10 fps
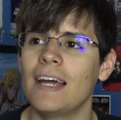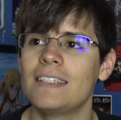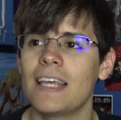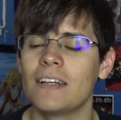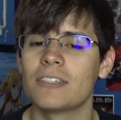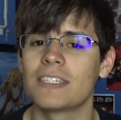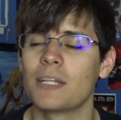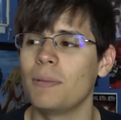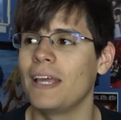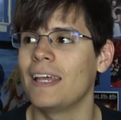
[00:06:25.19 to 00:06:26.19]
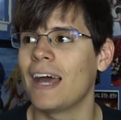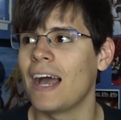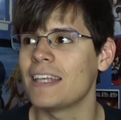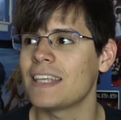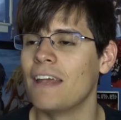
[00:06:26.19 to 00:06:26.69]
Ninetales is going to be an
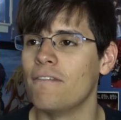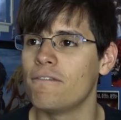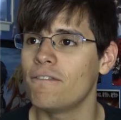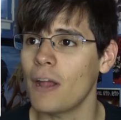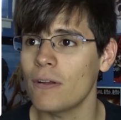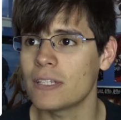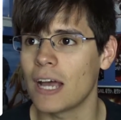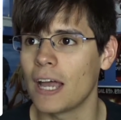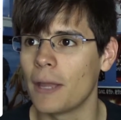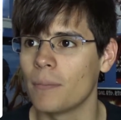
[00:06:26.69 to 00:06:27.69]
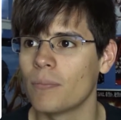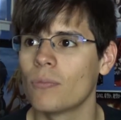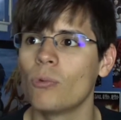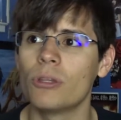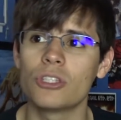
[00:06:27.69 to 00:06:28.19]
Ice and Fairy type
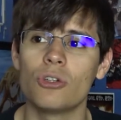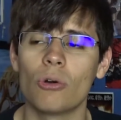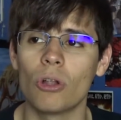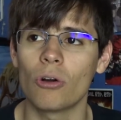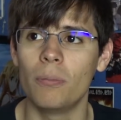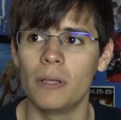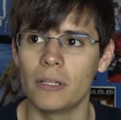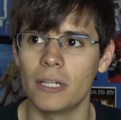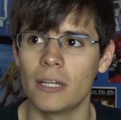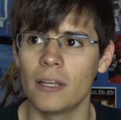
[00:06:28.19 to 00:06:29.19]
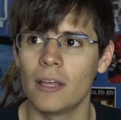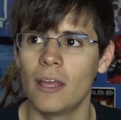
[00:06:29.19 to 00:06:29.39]
with the Snow Cloak ability.